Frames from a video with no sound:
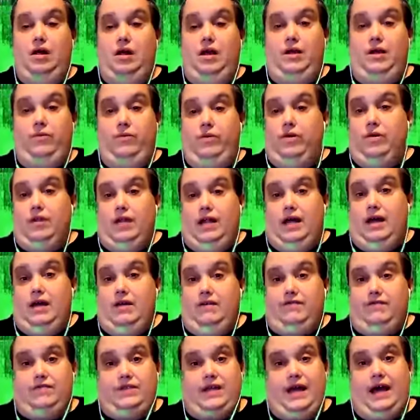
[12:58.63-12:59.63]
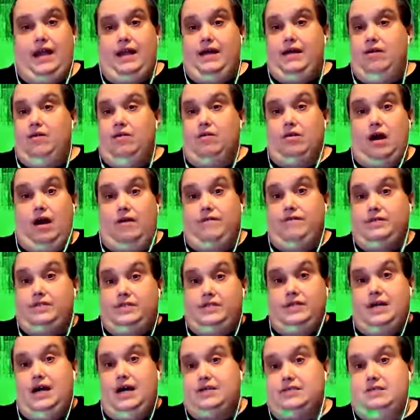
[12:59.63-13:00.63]
In real life, Tannehill
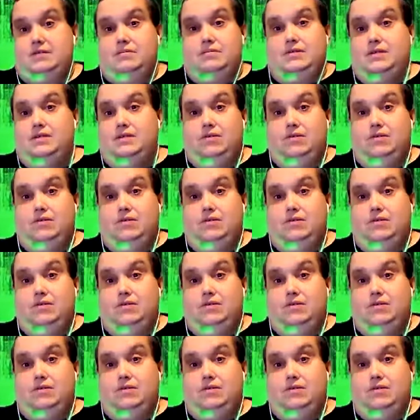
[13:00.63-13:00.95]
obviously got some,